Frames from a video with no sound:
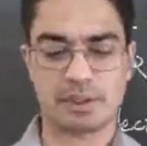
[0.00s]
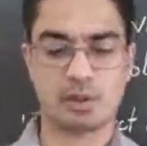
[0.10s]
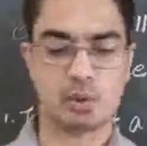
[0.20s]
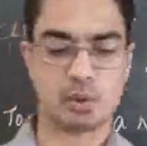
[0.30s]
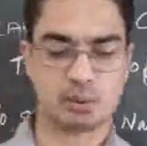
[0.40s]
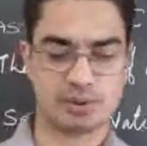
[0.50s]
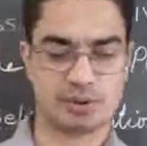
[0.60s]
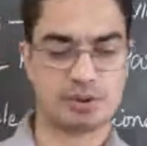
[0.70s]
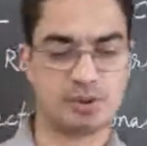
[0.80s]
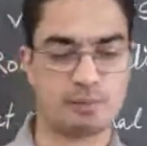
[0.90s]
the
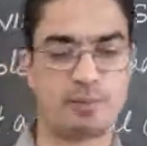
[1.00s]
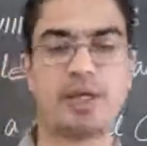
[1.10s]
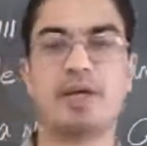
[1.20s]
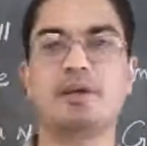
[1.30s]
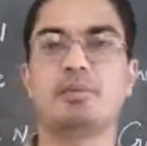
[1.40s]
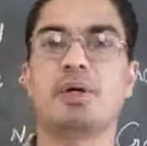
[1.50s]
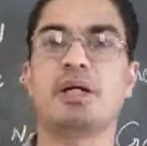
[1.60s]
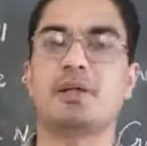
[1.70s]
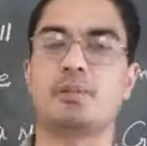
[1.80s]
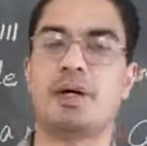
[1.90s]
laws made
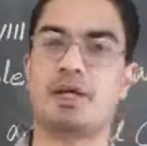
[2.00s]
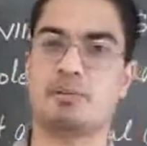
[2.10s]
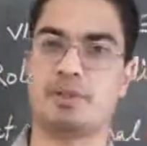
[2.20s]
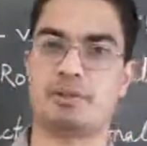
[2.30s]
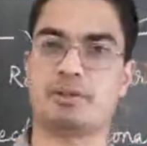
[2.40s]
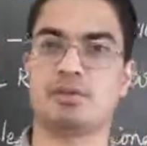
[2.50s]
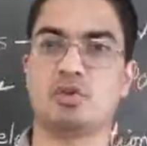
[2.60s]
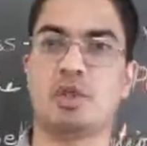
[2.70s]
by the parliament.